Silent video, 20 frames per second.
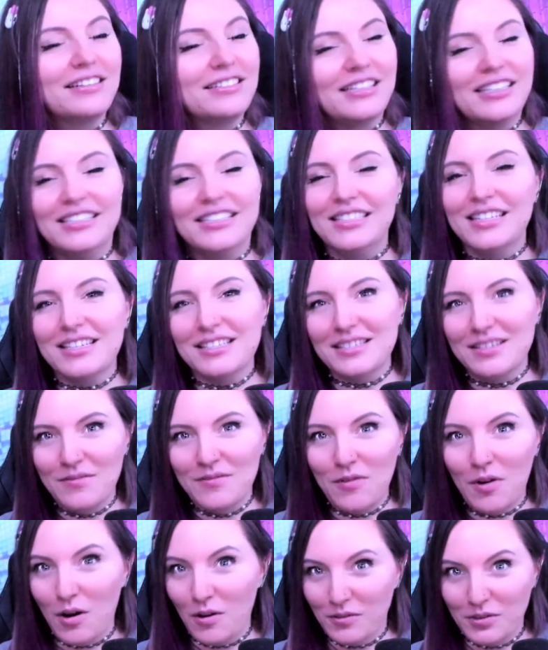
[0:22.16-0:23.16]
it doesn't
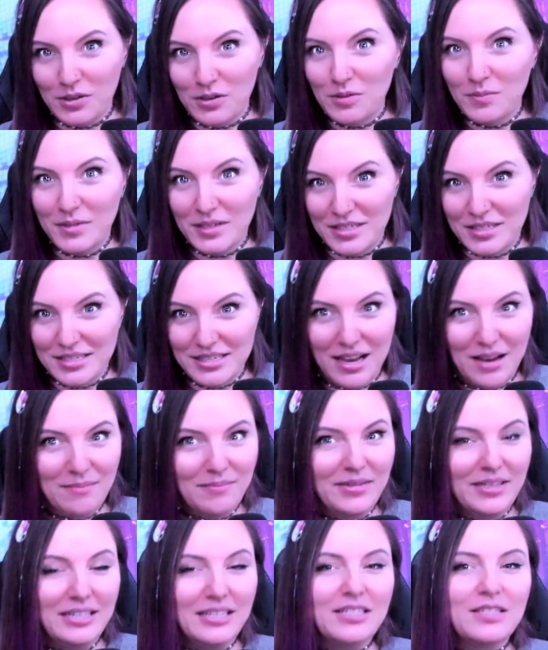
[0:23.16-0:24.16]
involve human
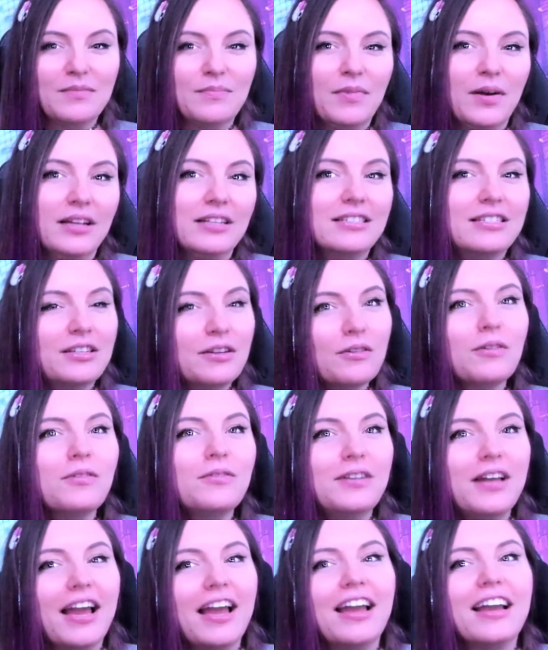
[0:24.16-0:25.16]
zombies, but zero
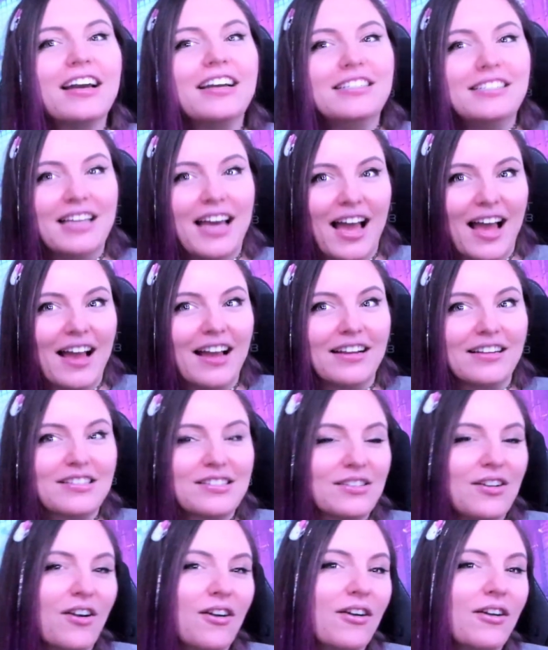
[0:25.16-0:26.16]
day attacks
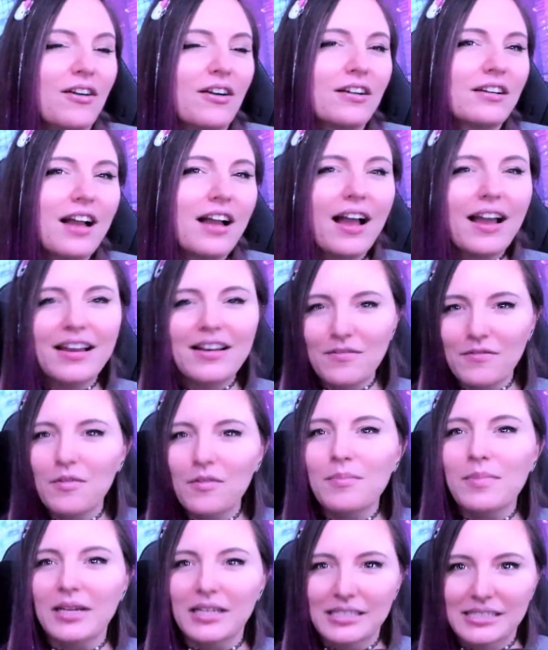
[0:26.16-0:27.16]
are a kind of a
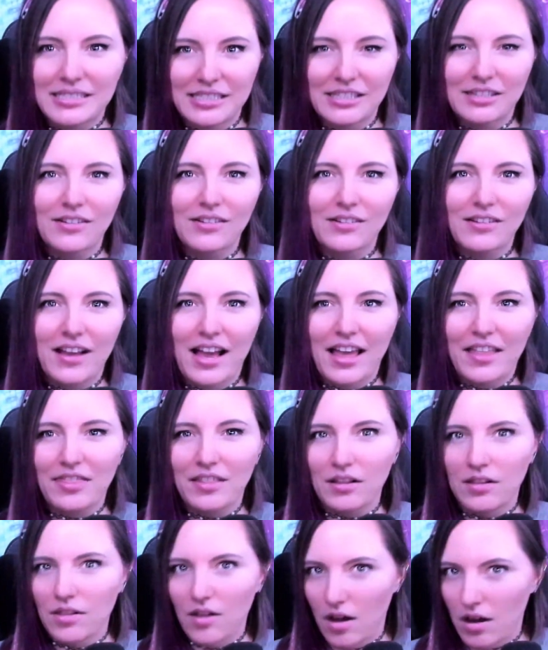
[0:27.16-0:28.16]
big deal, and
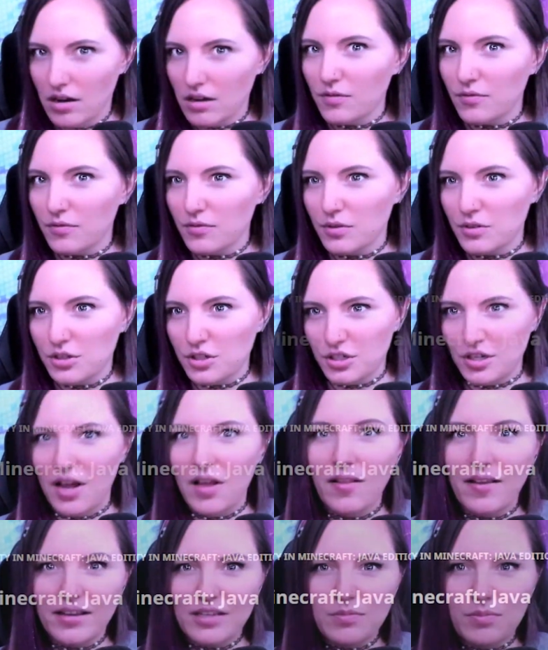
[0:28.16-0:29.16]
the
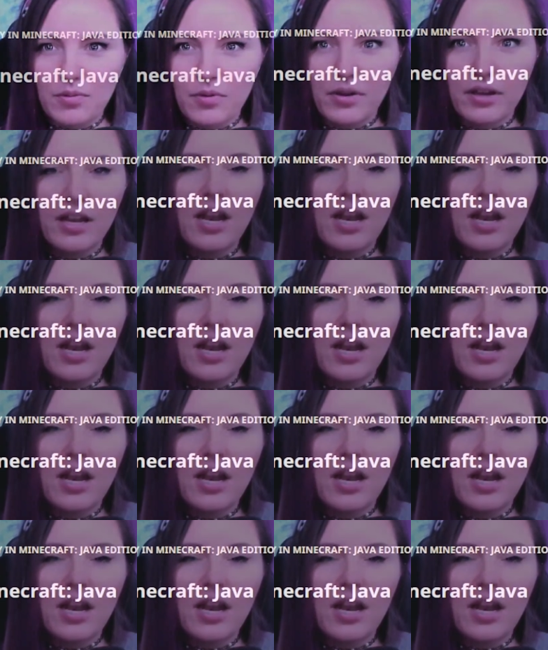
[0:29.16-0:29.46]
Log4Shell exploit